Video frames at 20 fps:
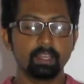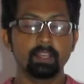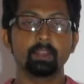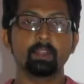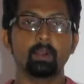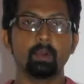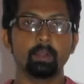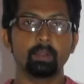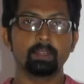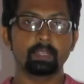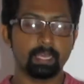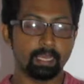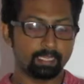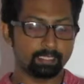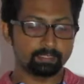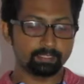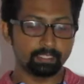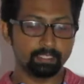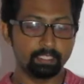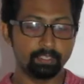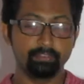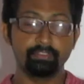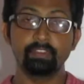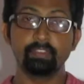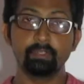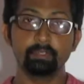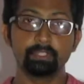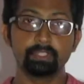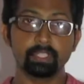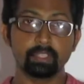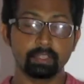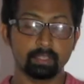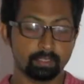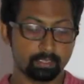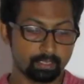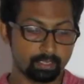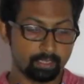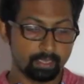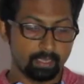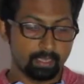called as a diffuser
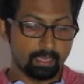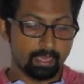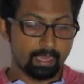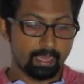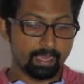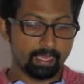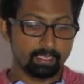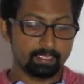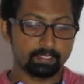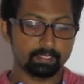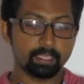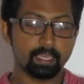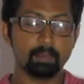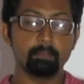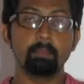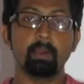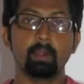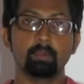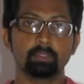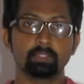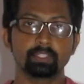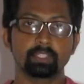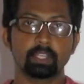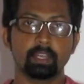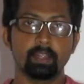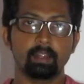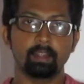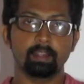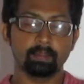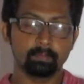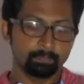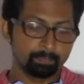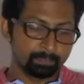and a bounce card.